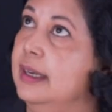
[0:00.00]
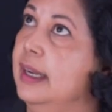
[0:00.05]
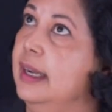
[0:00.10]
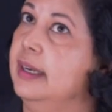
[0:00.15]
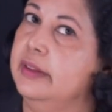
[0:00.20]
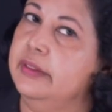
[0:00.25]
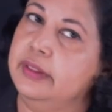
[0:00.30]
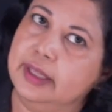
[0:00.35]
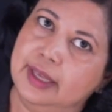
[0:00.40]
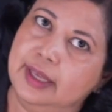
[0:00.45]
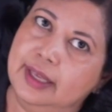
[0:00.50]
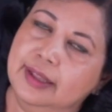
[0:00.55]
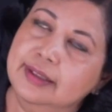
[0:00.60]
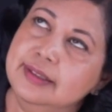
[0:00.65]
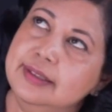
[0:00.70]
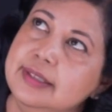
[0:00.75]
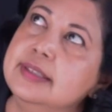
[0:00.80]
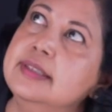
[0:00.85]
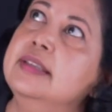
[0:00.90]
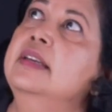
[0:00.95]
Anything
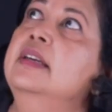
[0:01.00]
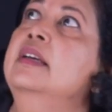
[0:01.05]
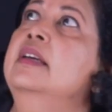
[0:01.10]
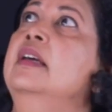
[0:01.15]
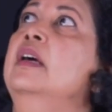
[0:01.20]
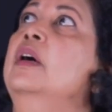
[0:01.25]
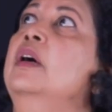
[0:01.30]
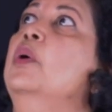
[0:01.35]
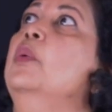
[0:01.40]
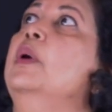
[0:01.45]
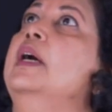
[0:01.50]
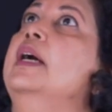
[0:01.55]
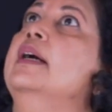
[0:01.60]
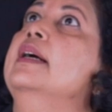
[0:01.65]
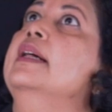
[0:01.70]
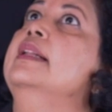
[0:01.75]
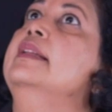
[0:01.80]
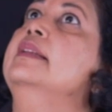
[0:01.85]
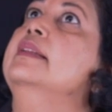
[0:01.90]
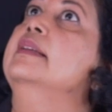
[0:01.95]
else?
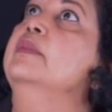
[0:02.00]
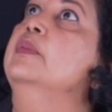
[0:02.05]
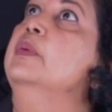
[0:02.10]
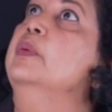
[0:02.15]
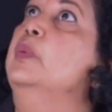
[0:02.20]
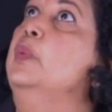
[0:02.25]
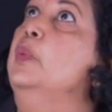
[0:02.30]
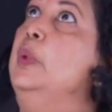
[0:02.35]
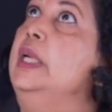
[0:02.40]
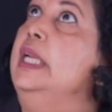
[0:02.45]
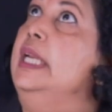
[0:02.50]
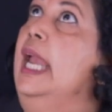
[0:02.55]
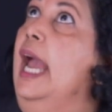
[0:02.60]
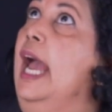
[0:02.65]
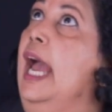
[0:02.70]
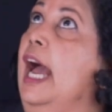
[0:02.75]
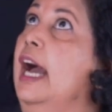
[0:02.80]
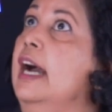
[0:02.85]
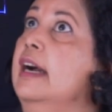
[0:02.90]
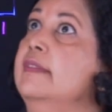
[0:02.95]
Well, we
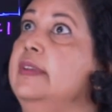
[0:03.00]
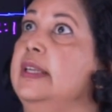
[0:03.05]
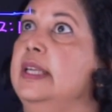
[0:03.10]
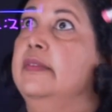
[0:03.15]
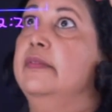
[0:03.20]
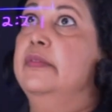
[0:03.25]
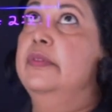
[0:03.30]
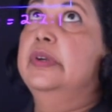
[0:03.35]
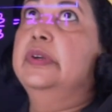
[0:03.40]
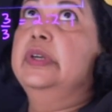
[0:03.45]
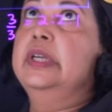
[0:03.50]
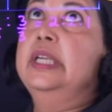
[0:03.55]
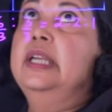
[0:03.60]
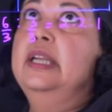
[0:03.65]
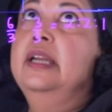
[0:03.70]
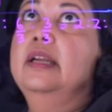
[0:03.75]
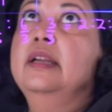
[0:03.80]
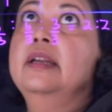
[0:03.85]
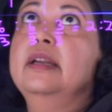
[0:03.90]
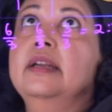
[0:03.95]
have a
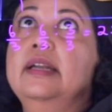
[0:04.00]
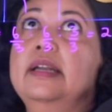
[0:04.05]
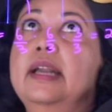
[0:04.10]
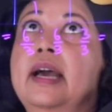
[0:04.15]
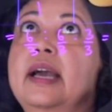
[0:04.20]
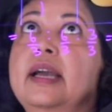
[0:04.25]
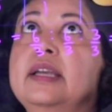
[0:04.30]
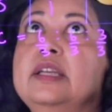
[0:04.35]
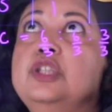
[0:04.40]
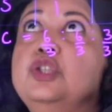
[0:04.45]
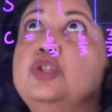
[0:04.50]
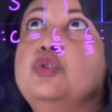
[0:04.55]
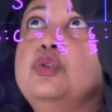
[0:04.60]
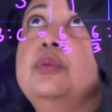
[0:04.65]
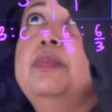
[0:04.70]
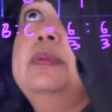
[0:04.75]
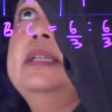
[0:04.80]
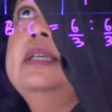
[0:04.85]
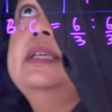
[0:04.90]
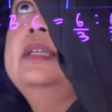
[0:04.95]
very nice
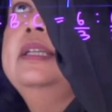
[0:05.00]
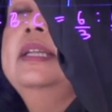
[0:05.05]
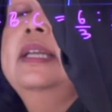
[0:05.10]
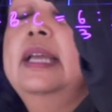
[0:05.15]
triplet